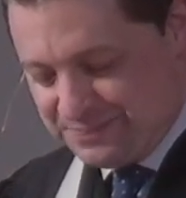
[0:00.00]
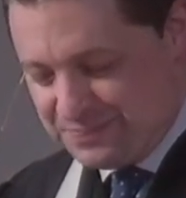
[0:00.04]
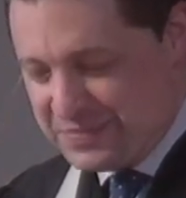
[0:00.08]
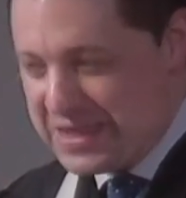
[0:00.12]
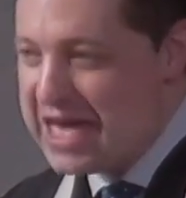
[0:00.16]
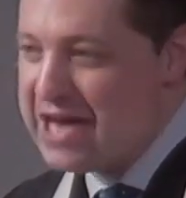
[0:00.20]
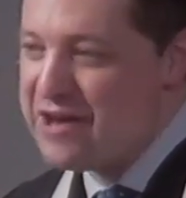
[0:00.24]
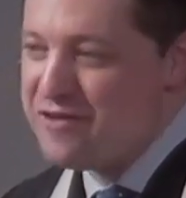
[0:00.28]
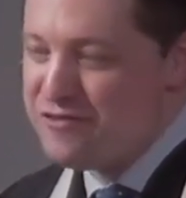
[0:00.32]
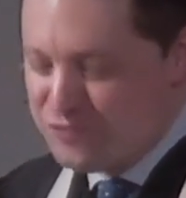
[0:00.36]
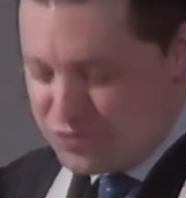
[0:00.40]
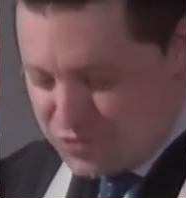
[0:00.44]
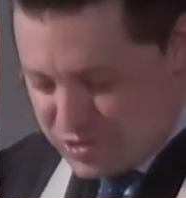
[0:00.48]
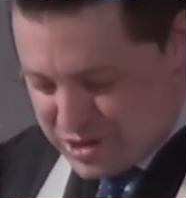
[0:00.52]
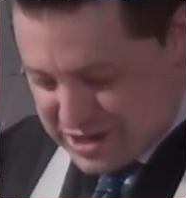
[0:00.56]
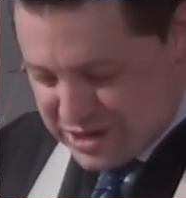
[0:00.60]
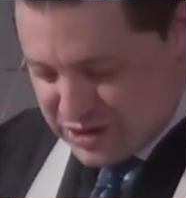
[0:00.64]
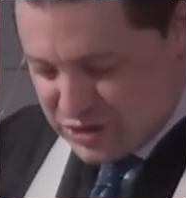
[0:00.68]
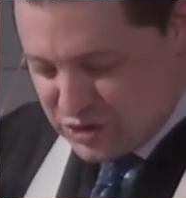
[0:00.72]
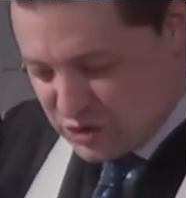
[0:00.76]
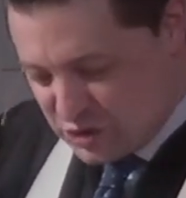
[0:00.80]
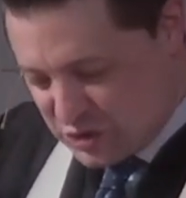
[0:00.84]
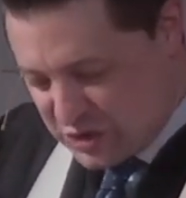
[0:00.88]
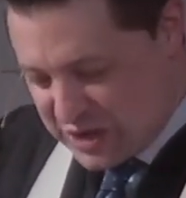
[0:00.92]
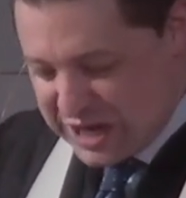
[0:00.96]
Every
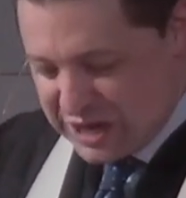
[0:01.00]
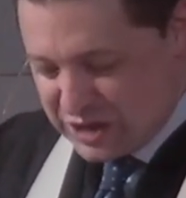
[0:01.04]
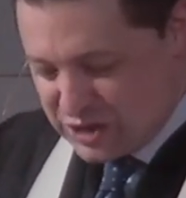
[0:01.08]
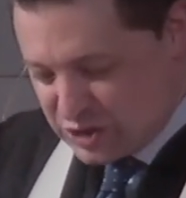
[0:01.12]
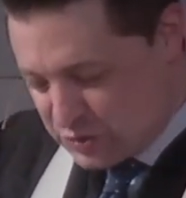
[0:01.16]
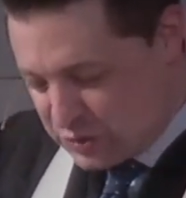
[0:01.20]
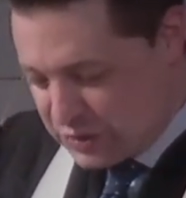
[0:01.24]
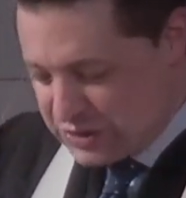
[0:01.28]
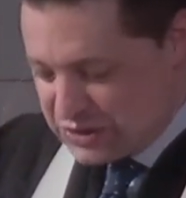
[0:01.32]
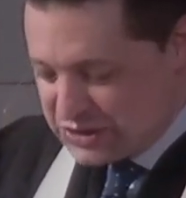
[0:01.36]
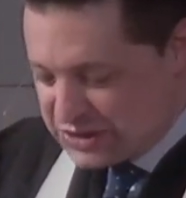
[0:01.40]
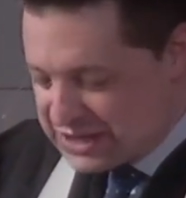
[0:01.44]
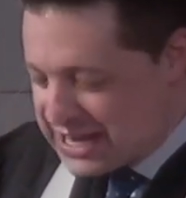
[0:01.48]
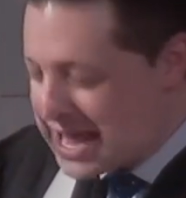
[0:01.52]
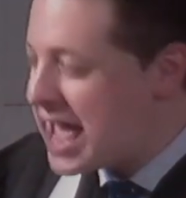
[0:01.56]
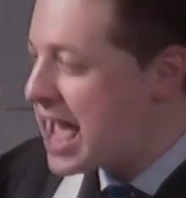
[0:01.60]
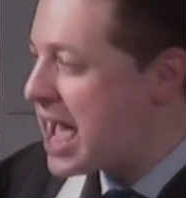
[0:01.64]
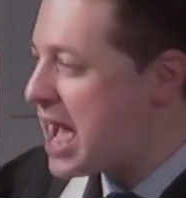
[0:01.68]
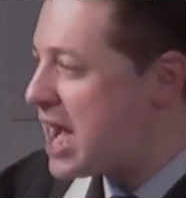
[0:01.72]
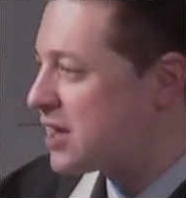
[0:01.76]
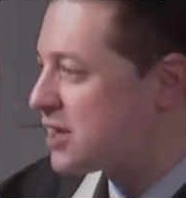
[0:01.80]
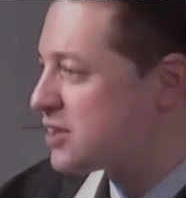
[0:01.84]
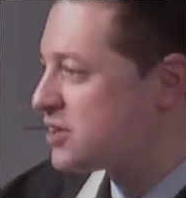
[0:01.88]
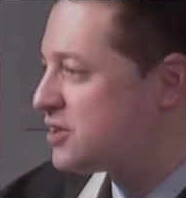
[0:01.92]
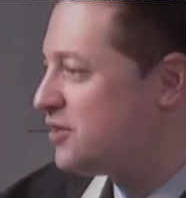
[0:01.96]
stitch was an
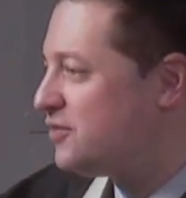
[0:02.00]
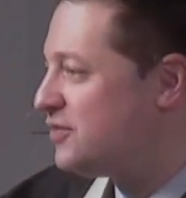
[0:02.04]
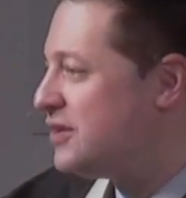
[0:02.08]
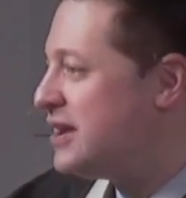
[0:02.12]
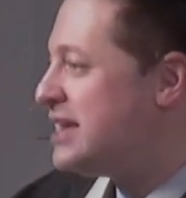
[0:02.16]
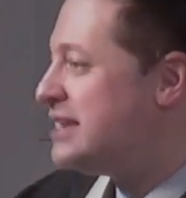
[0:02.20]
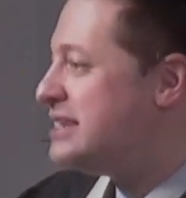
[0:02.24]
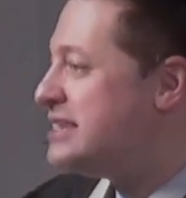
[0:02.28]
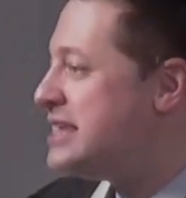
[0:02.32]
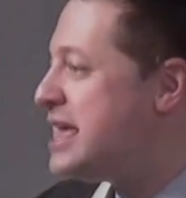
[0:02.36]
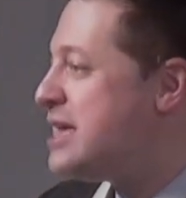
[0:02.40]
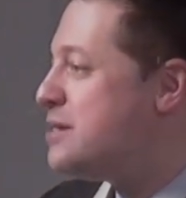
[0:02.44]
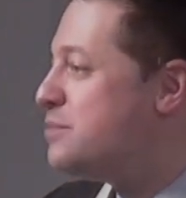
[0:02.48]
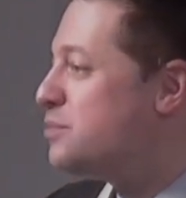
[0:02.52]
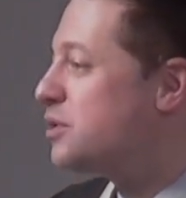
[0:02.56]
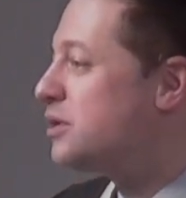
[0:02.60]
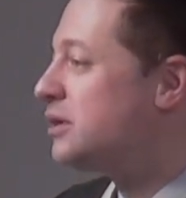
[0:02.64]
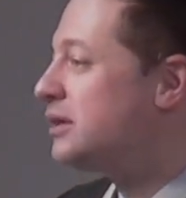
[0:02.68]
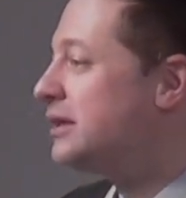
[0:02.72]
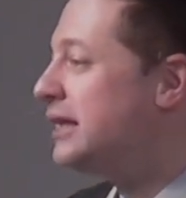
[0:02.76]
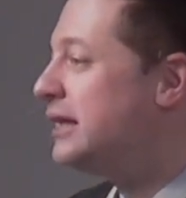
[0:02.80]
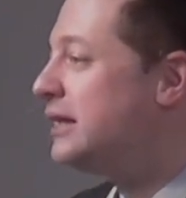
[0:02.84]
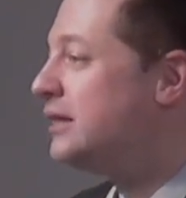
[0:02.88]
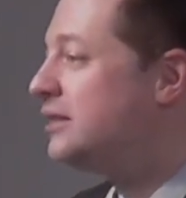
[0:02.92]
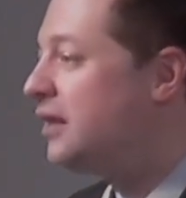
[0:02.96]
act of
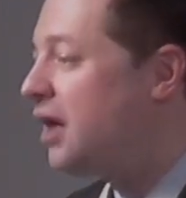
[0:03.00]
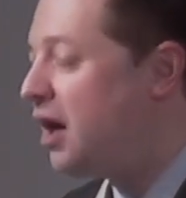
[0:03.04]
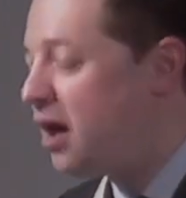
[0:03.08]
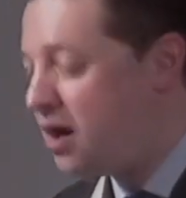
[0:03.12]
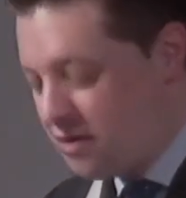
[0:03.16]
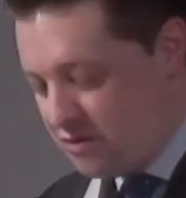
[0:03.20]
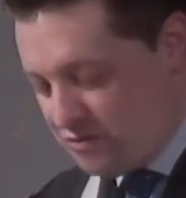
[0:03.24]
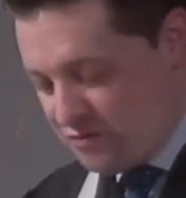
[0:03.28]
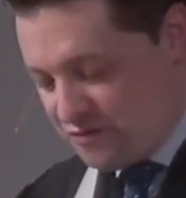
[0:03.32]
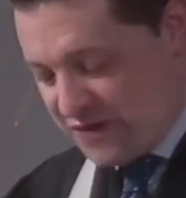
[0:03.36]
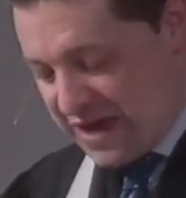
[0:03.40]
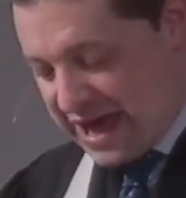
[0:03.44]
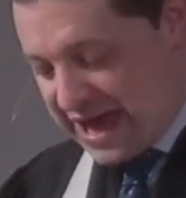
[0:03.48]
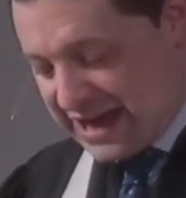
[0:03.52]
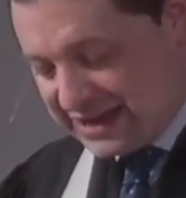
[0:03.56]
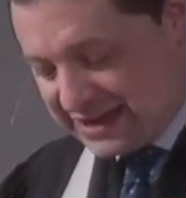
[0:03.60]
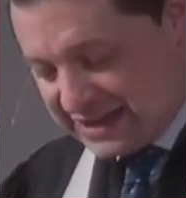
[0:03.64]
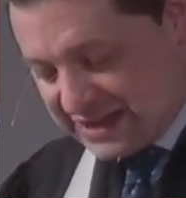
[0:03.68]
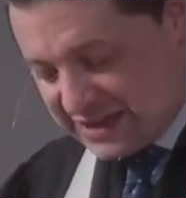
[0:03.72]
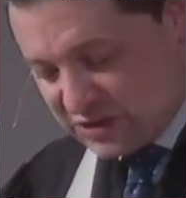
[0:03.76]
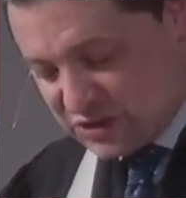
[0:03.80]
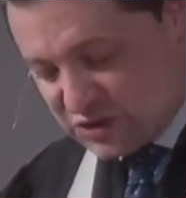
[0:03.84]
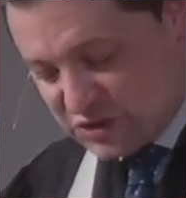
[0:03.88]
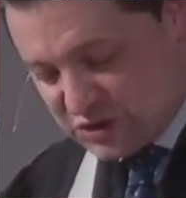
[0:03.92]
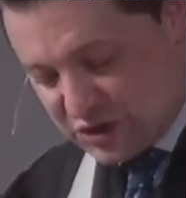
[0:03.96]
neighborly love and
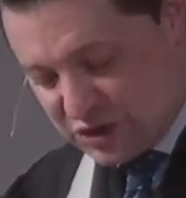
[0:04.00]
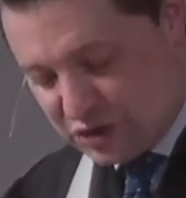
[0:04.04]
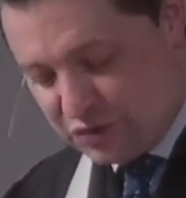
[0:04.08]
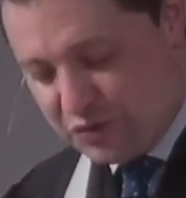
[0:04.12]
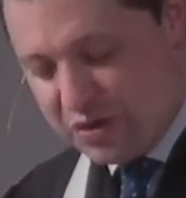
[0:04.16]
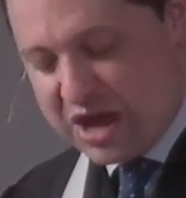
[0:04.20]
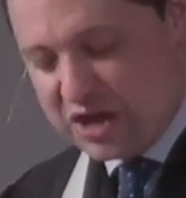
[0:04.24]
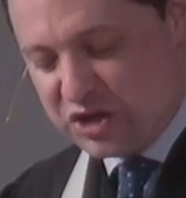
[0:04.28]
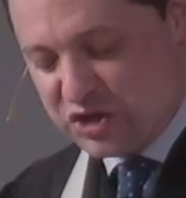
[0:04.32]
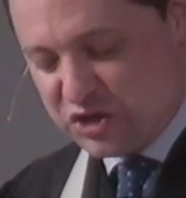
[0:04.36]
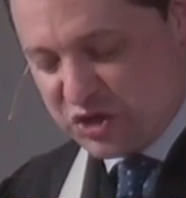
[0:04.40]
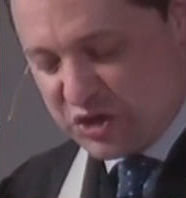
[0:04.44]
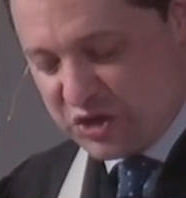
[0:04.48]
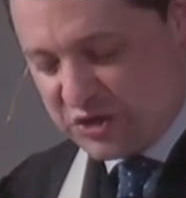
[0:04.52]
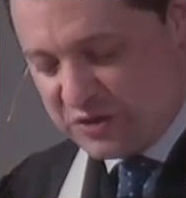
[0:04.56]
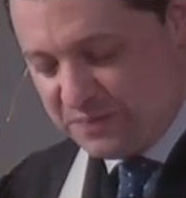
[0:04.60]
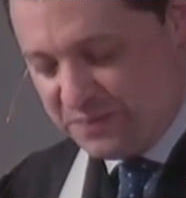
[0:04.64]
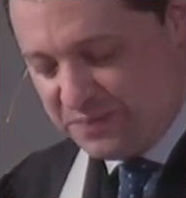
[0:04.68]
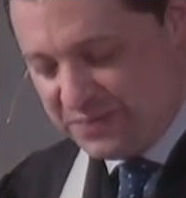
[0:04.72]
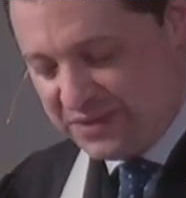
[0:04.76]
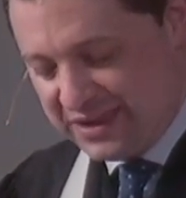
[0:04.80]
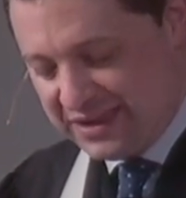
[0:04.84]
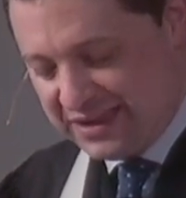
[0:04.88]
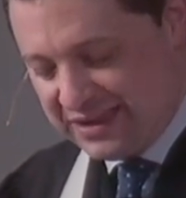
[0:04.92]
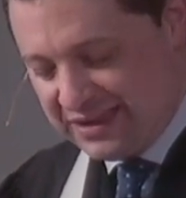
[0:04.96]
consideration.